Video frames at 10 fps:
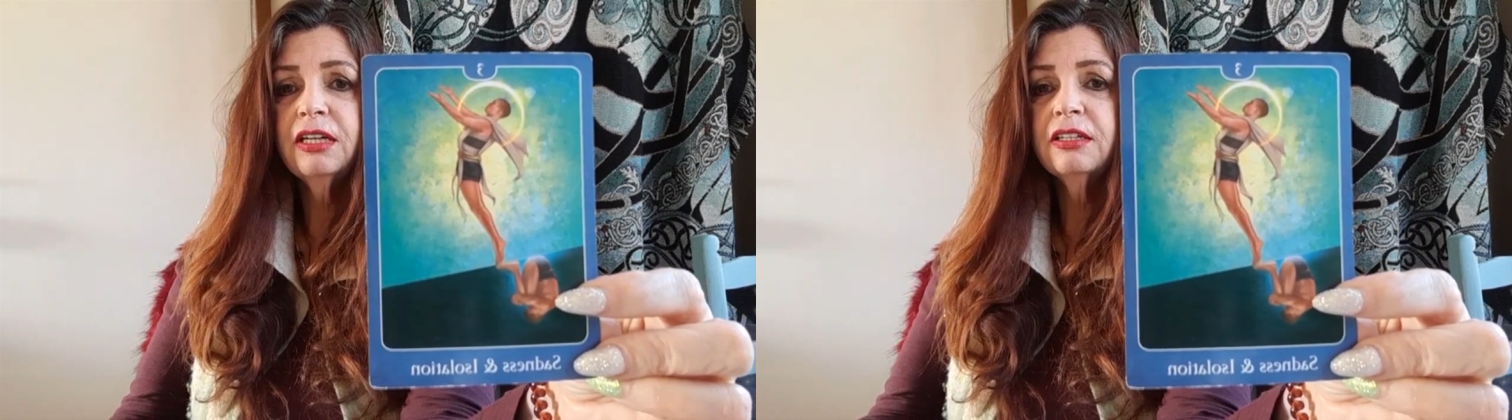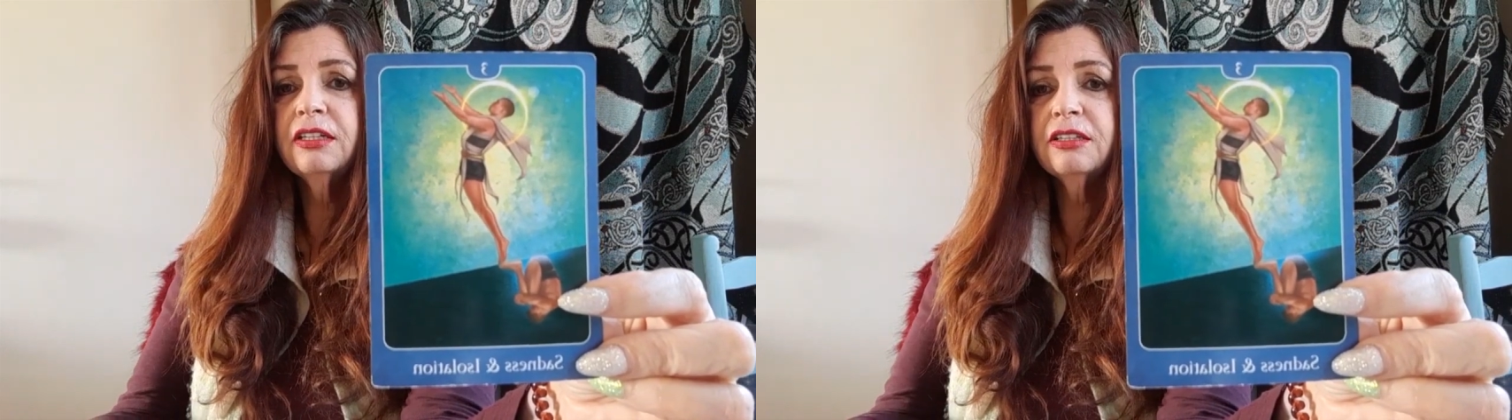
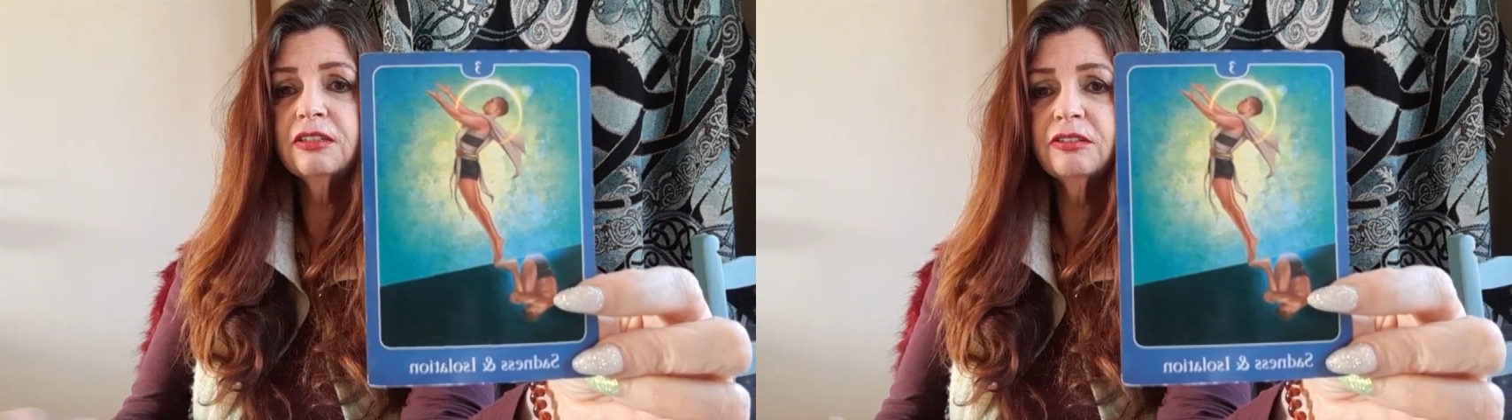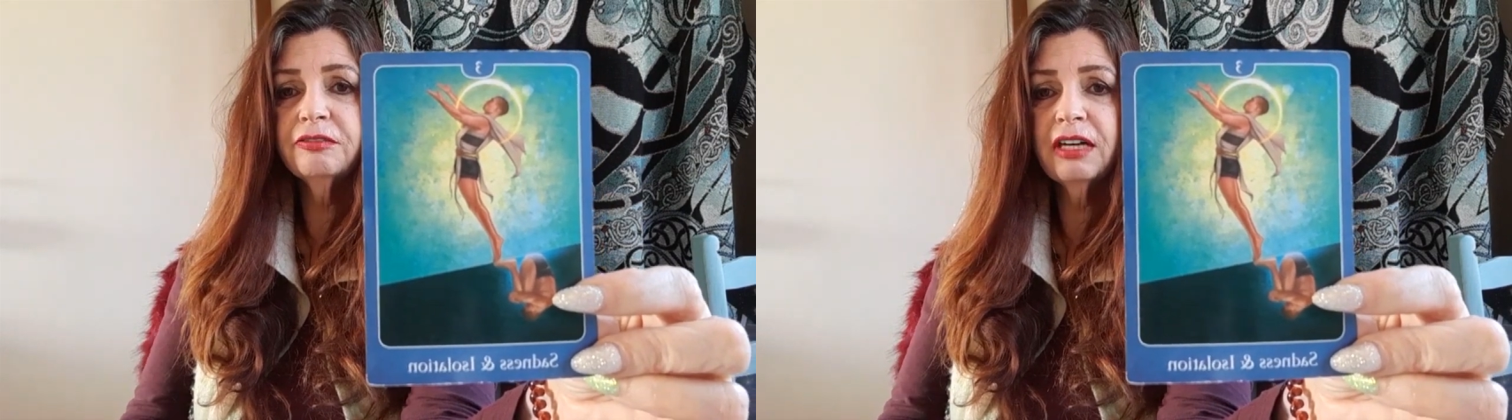that a
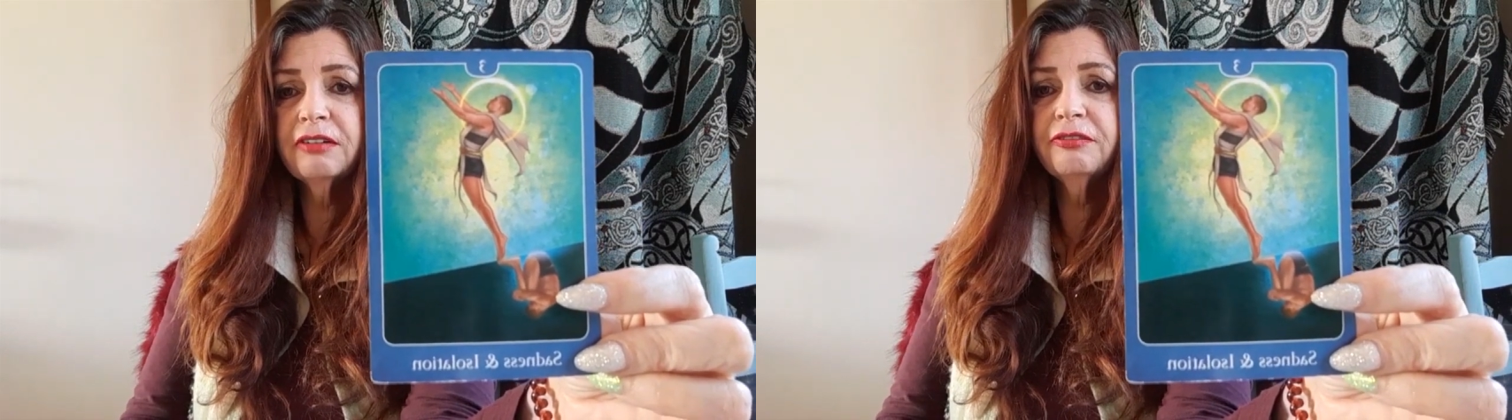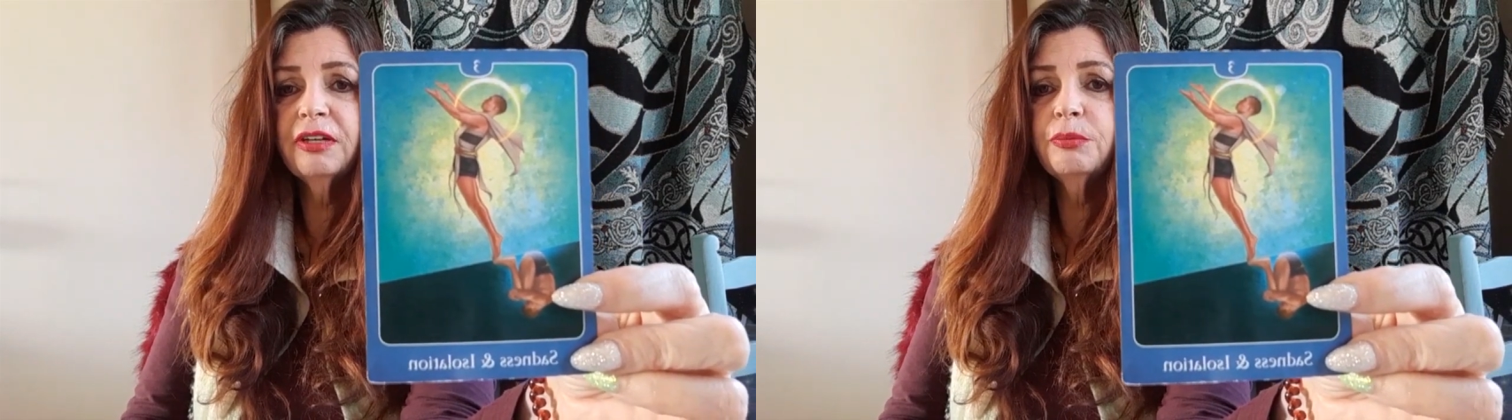divine
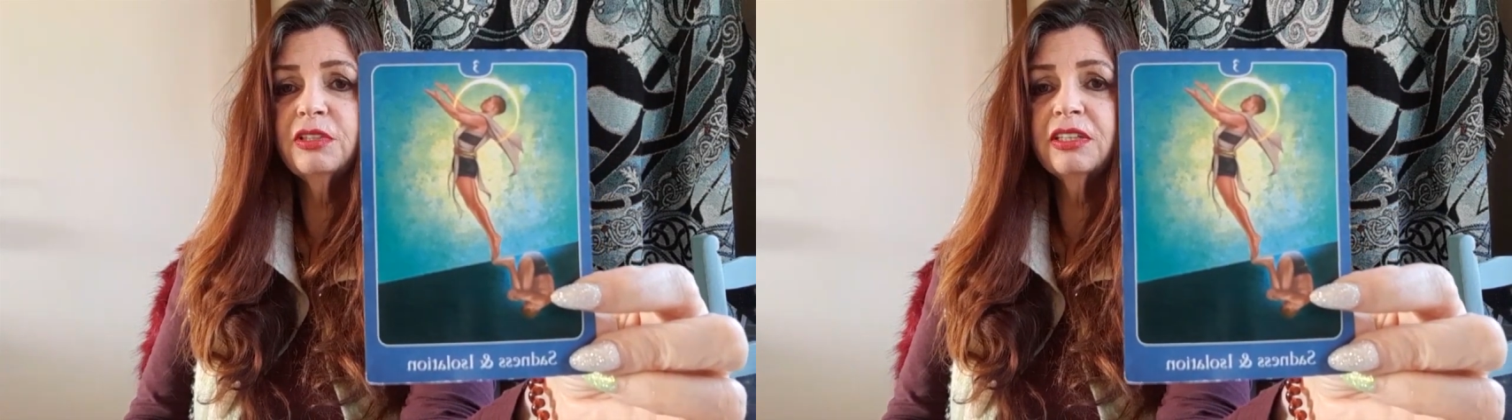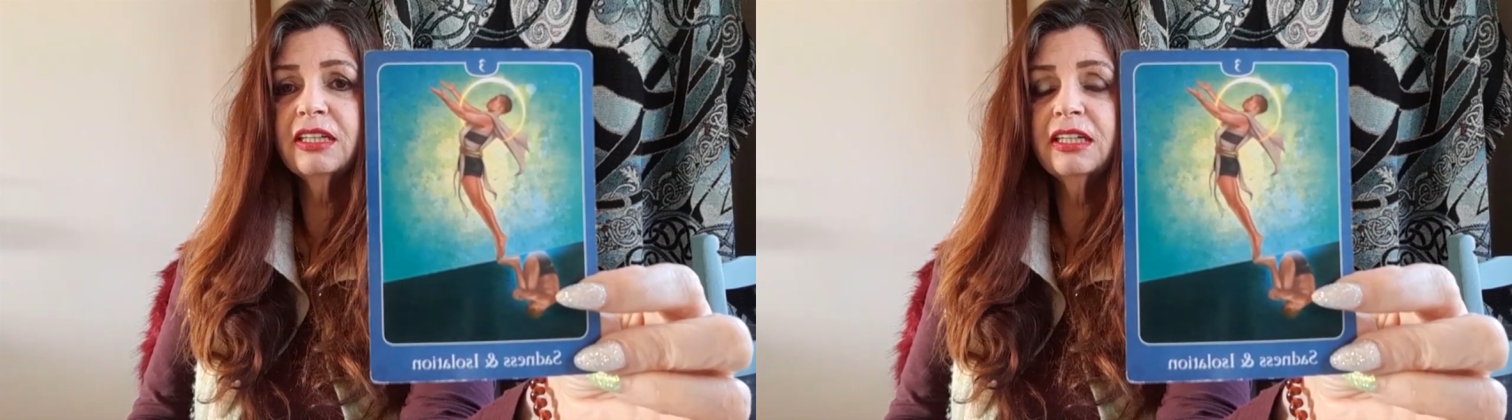
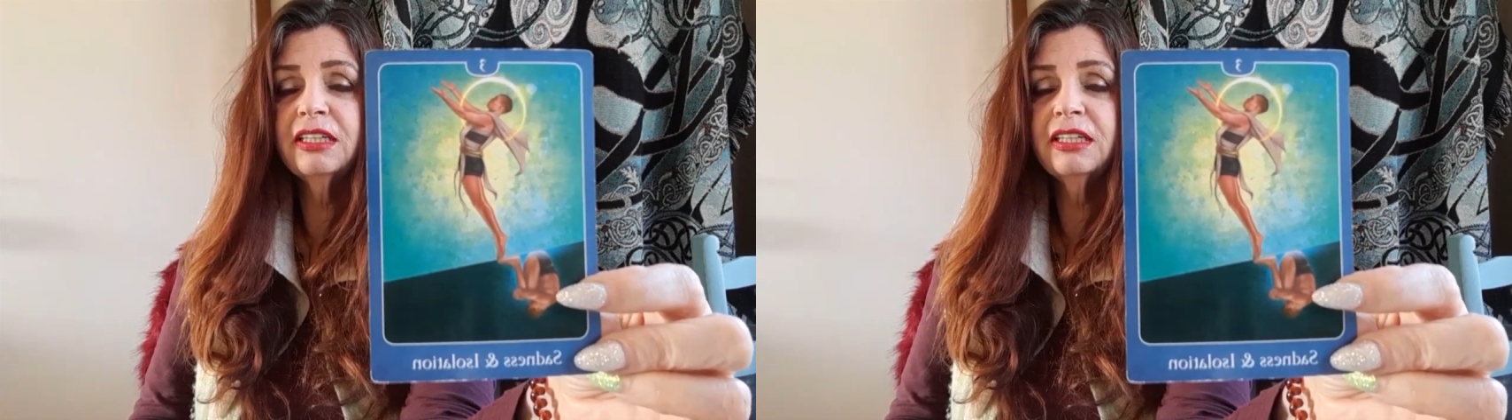feminine can